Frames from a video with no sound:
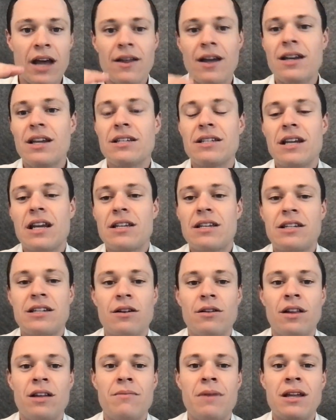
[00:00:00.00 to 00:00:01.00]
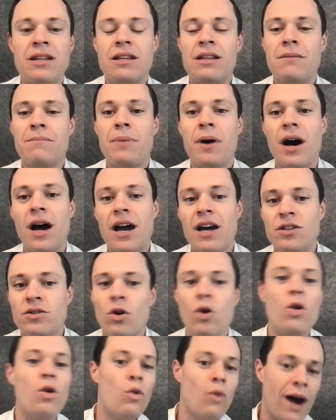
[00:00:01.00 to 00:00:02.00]
Now, that doesn't necessarily mean that the
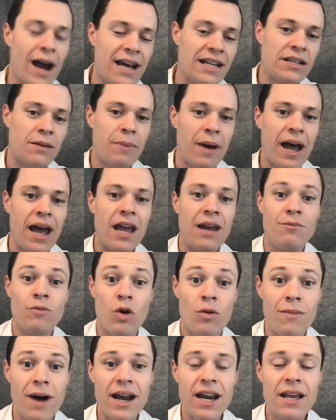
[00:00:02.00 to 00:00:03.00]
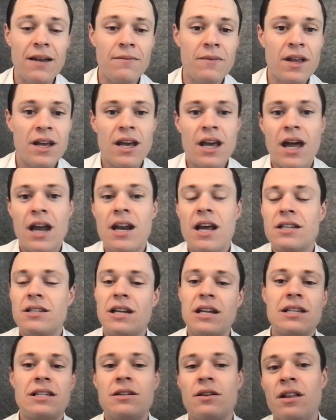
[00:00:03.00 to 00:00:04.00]
buyers always are paying more money, and
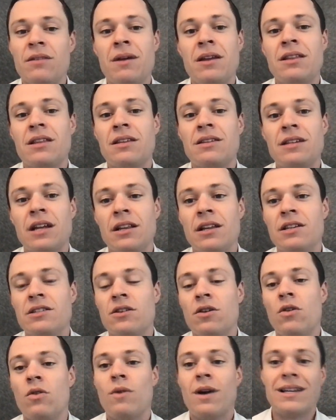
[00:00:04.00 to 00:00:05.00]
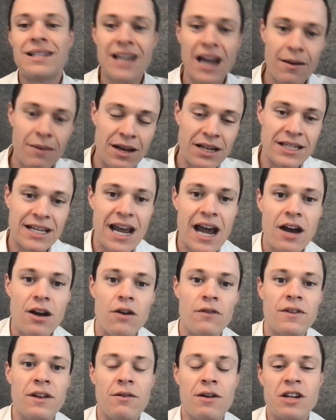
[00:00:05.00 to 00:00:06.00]
doesn't necessarily mean that the sellers are always coming
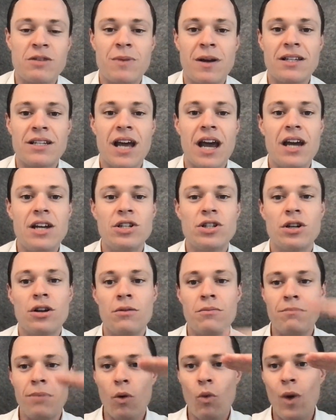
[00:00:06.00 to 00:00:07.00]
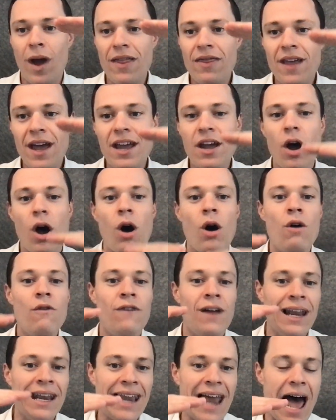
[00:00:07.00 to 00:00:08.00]
down off their expectation. But when they
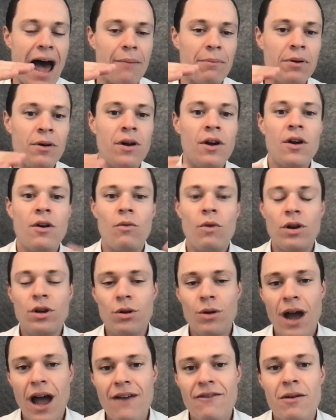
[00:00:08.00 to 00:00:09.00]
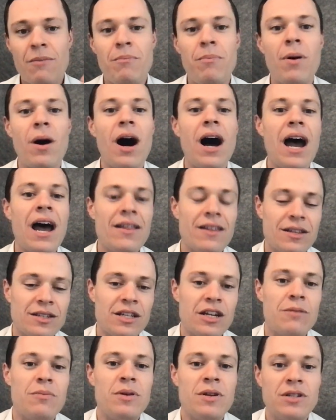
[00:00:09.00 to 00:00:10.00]
overlap, when you have a buyer
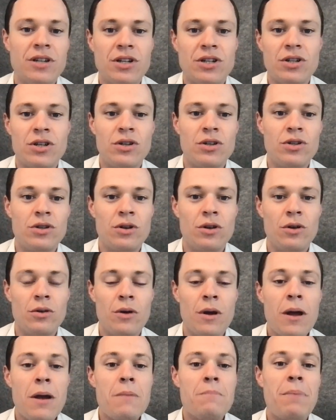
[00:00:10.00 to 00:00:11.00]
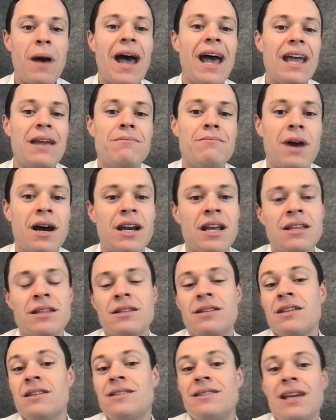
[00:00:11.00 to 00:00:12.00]
that's in a position to pay money
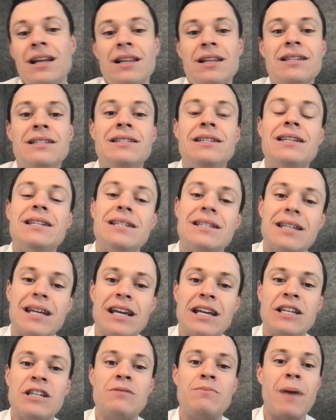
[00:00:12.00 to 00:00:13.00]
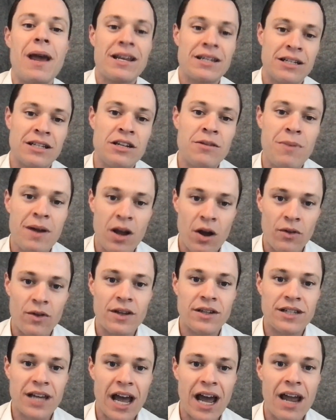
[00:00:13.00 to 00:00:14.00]
that the seller didn't expect to be on
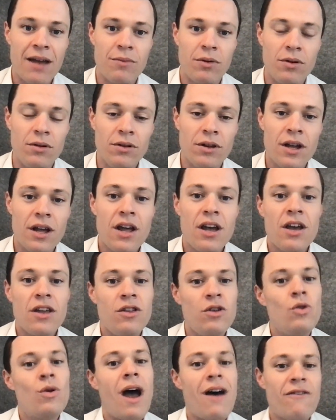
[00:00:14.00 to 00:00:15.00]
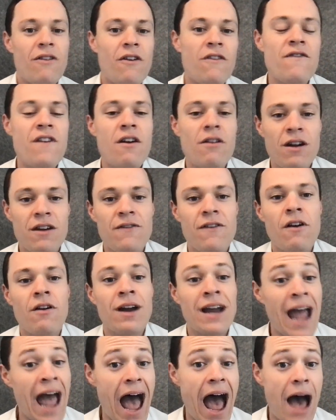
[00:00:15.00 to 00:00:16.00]
the table, you have a very,
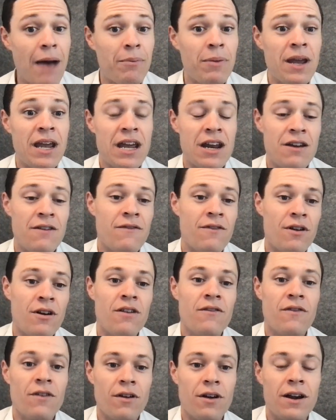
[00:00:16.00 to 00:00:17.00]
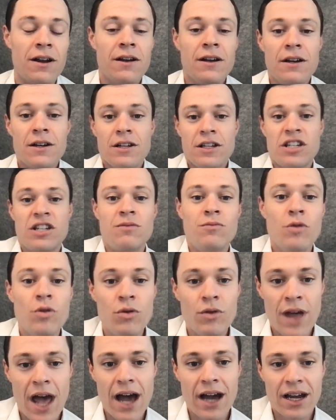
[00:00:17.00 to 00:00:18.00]
very happy and a very, very
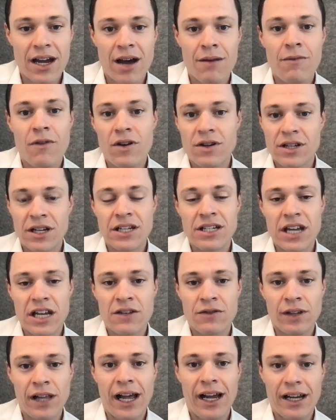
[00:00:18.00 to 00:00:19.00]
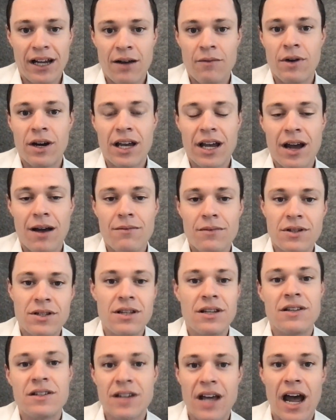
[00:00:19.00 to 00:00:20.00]
smooth outcome, very successful outcome when it comes
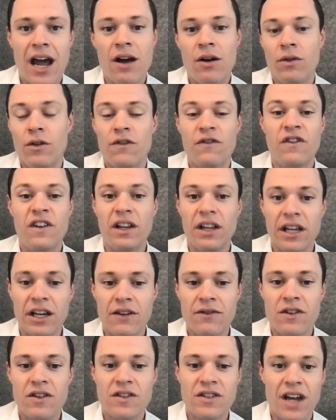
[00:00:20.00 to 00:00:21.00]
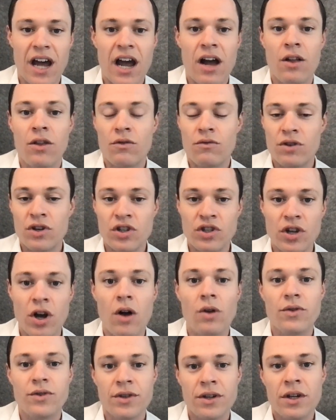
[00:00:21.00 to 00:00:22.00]
to the sale, the feeling of the sale, the
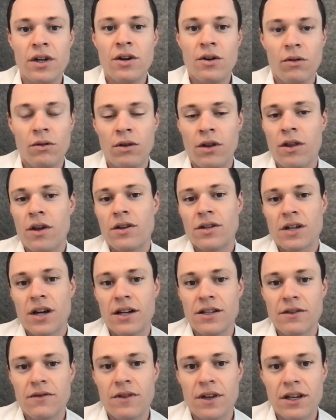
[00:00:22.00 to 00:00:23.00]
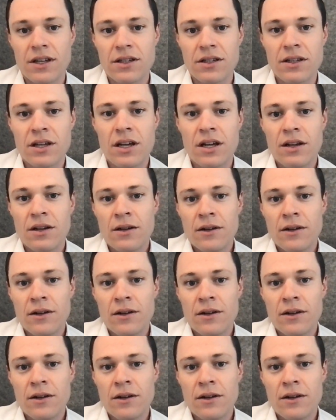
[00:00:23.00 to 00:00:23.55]
result, all of those kinds of things.